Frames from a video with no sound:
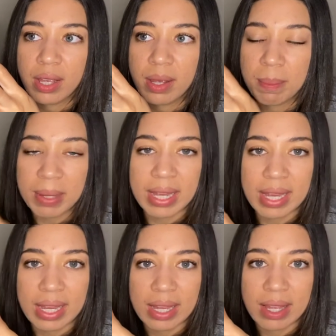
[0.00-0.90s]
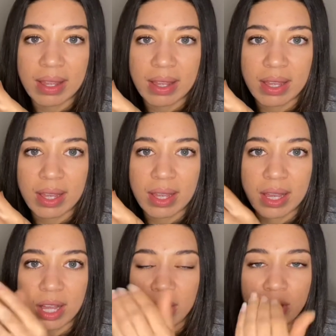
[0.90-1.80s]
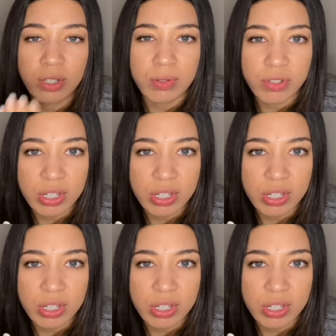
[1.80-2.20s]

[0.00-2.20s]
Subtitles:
being illusion?